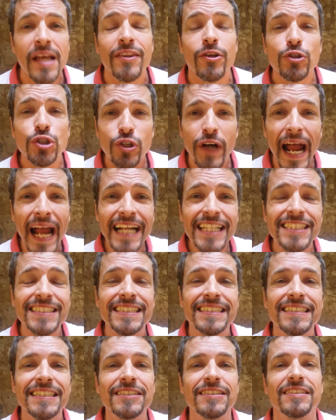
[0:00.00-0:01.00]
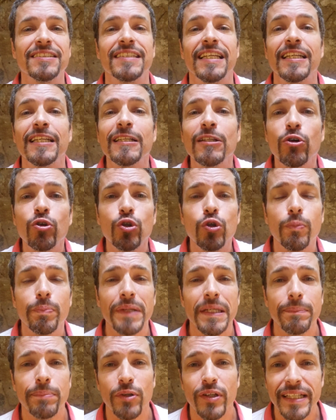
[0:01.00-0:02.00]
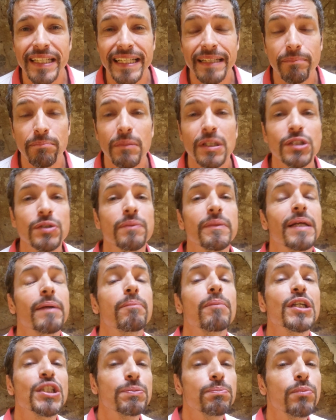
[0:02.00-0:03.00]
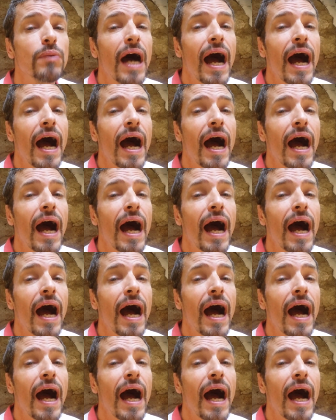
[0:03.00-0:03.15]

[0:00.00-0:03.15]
Those are actually dishes that local people eat in a much